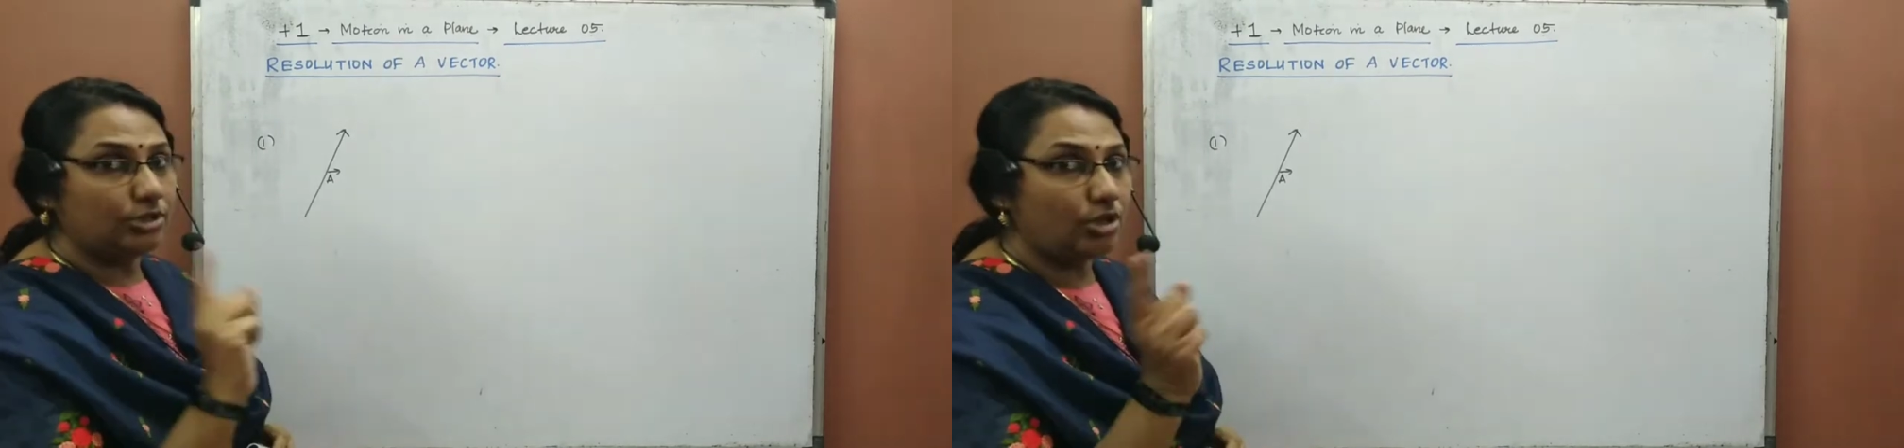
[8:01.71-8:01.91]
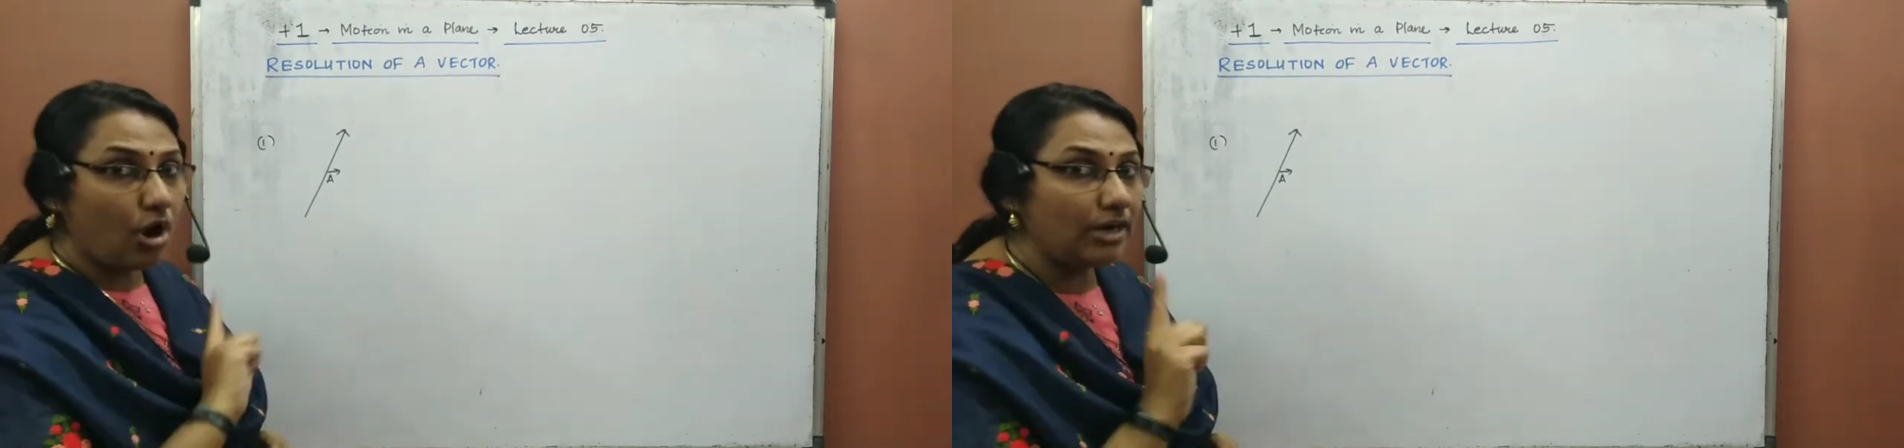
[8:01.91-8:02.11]

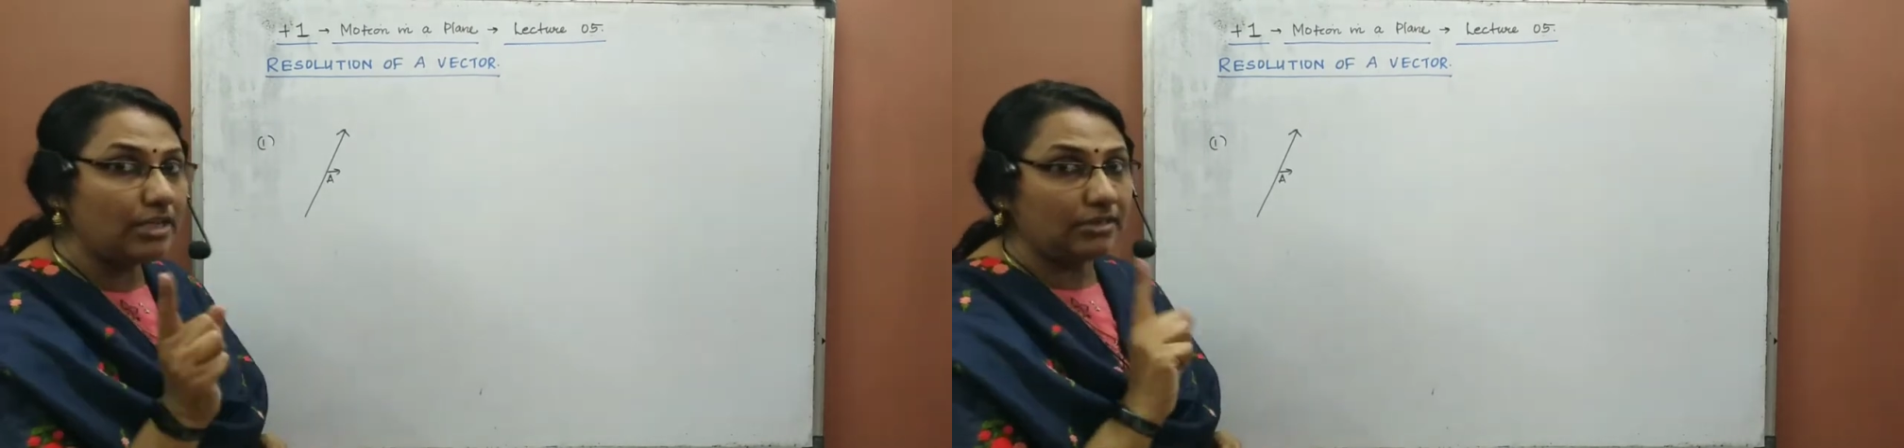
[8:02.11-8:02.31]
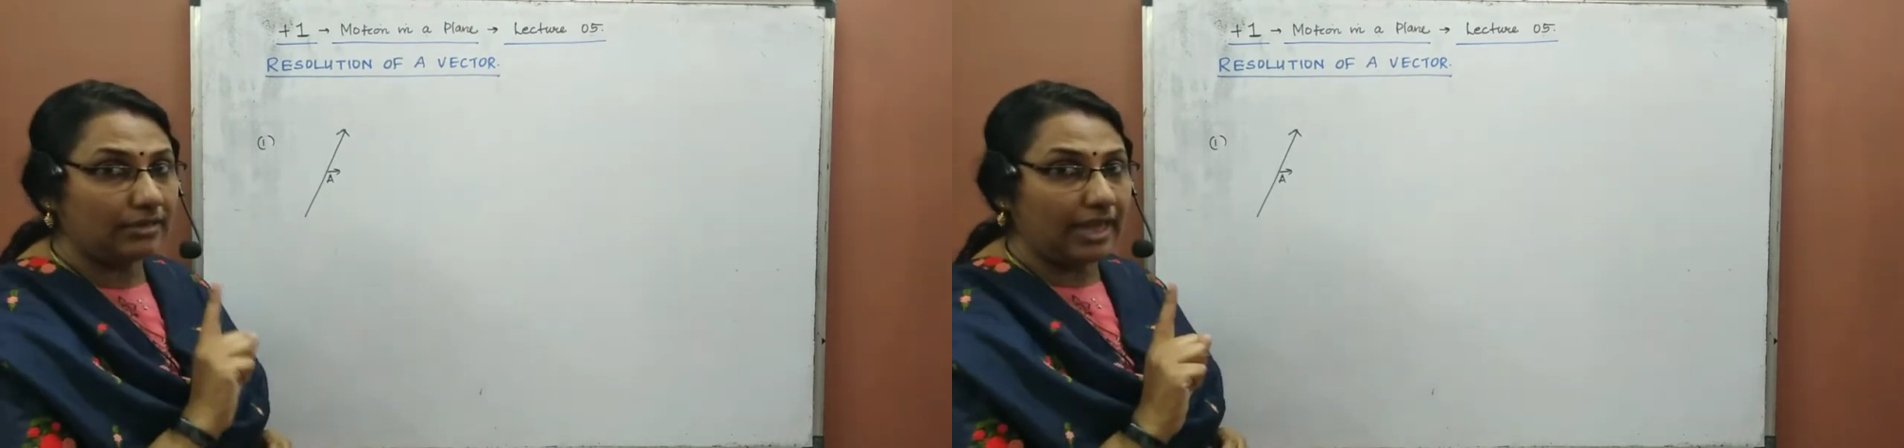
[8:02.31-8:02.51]

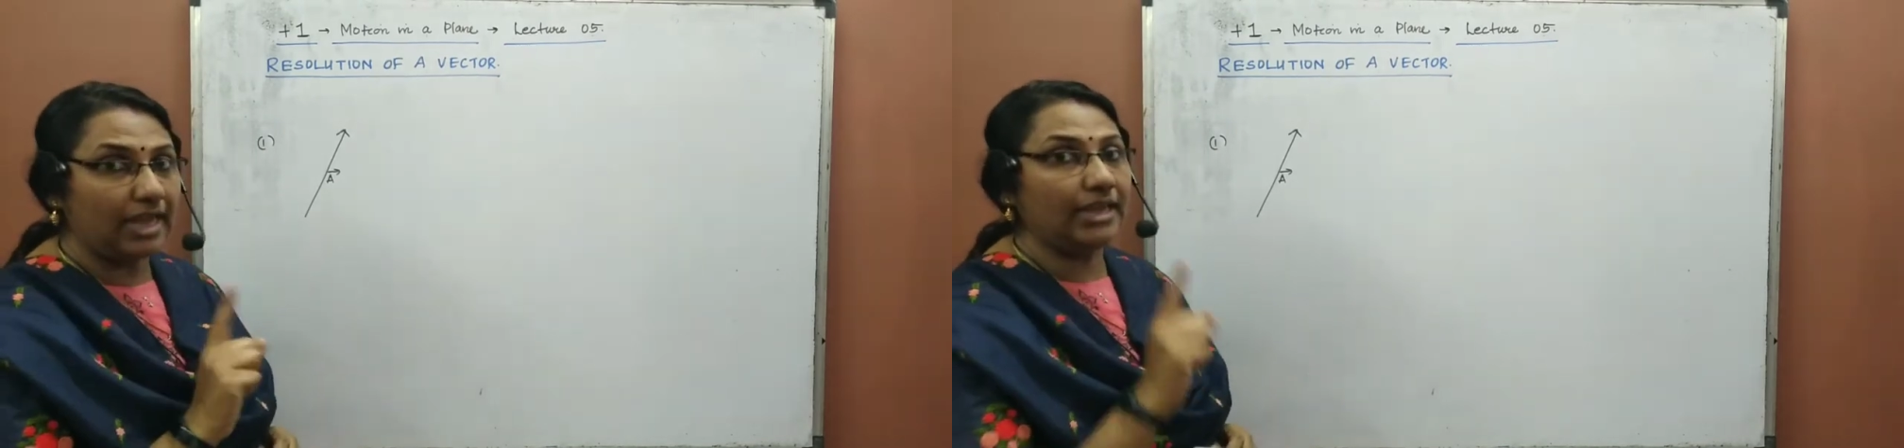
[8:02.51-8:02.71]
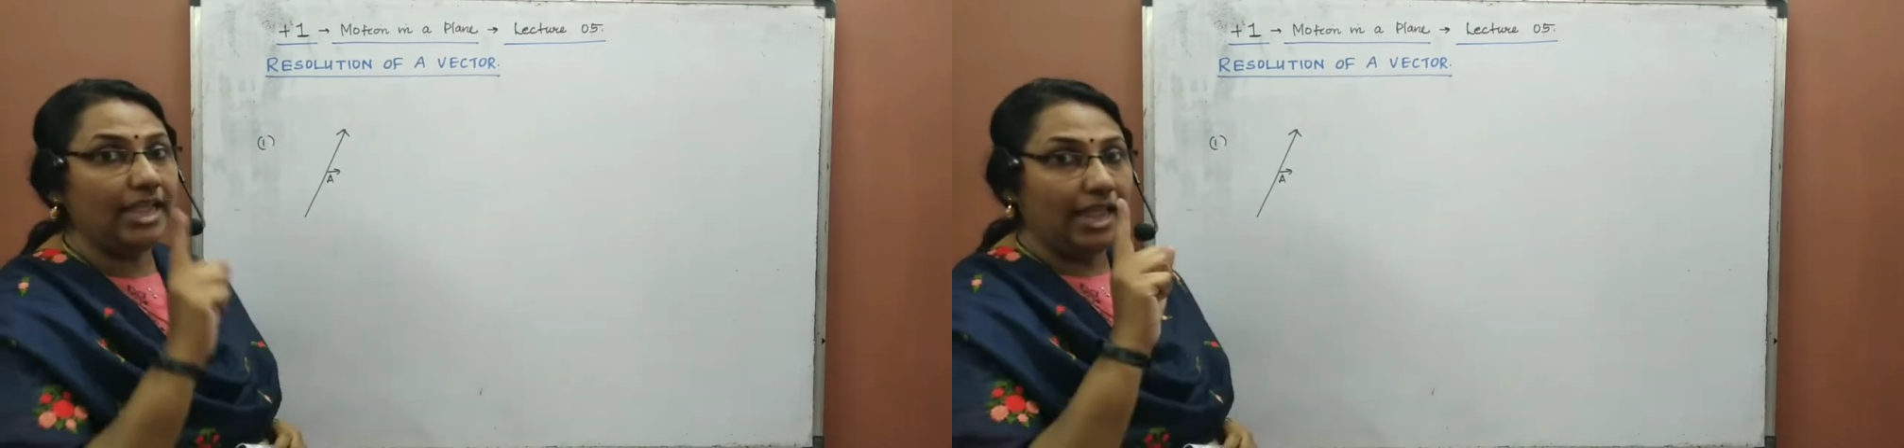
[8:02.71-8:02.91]
don't
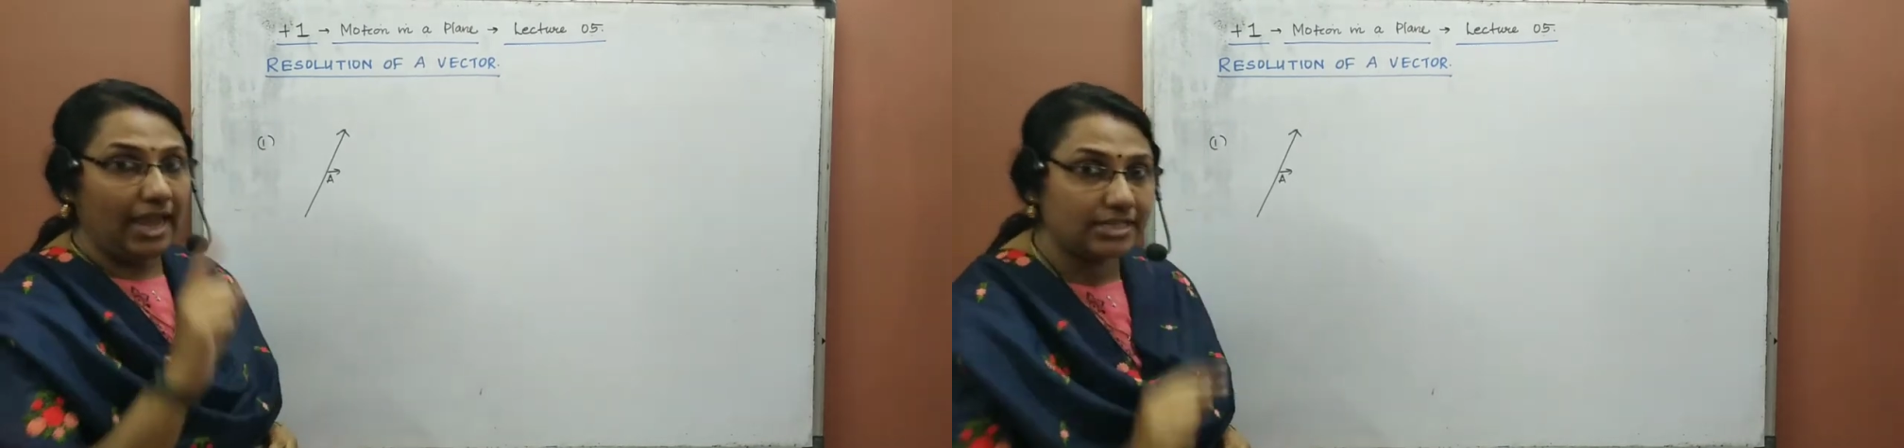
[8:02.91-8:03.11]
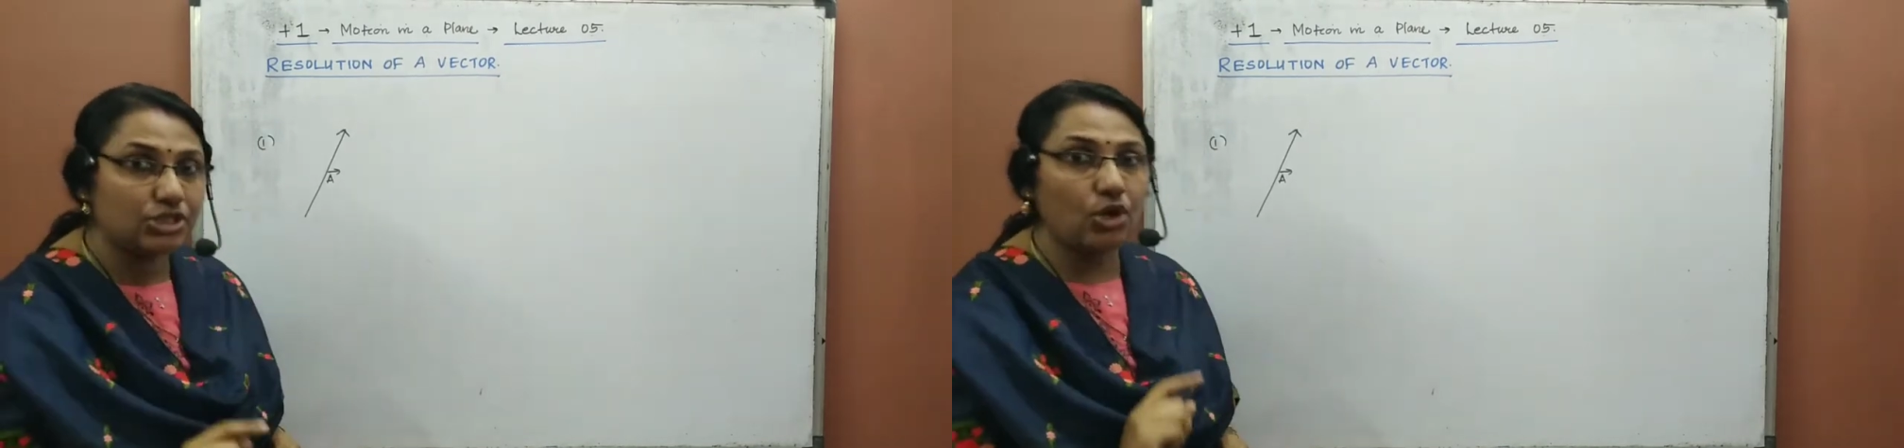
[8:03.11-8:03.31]
take x